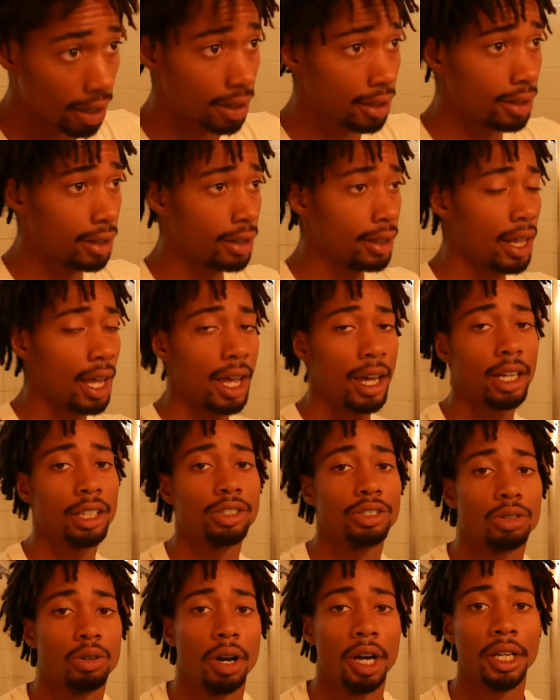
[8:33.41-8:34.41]
Other than that,
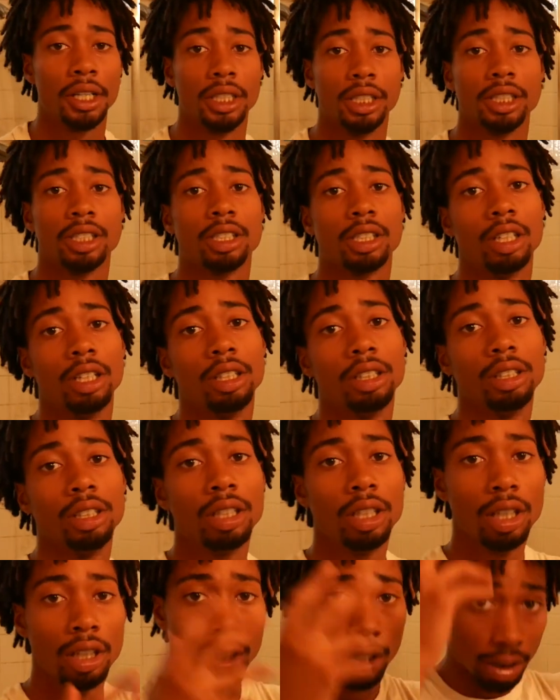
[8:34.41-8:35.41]
just go out in the
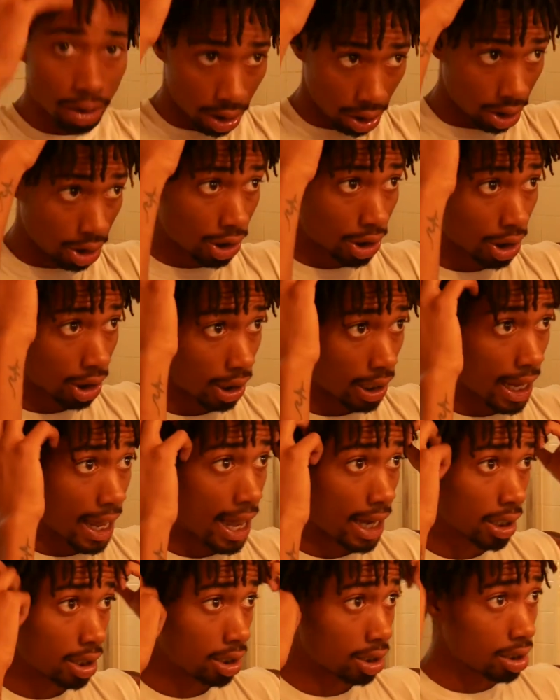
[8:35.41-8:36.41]
sun, just
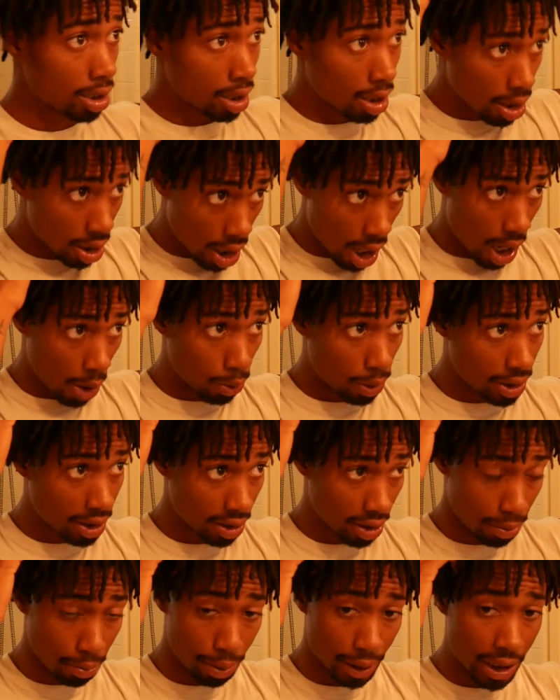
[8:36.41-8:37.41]
chillax. I went
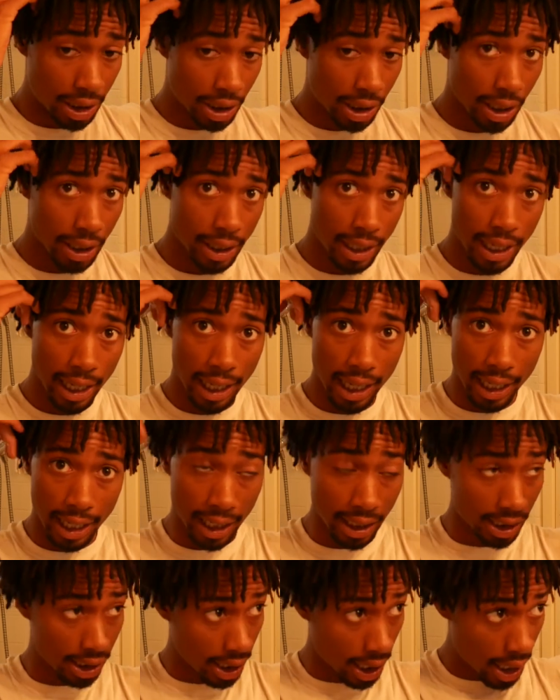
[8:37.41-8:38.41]
to the beach the other day, like
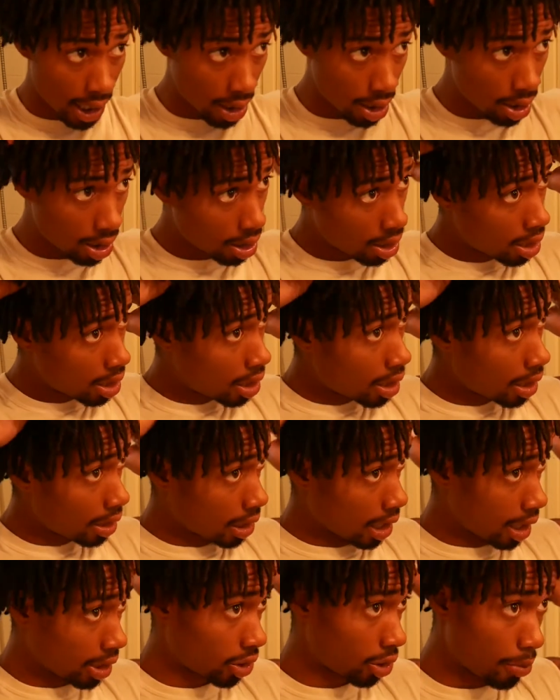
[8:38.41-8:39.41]
I said.
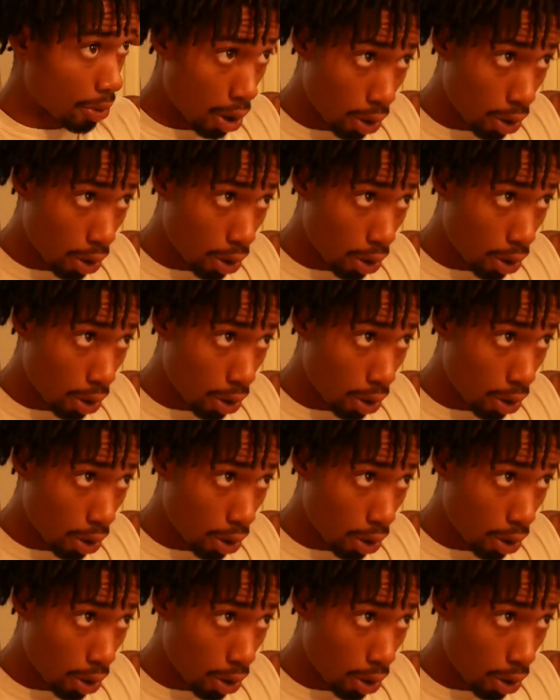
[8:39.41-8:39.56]
Got some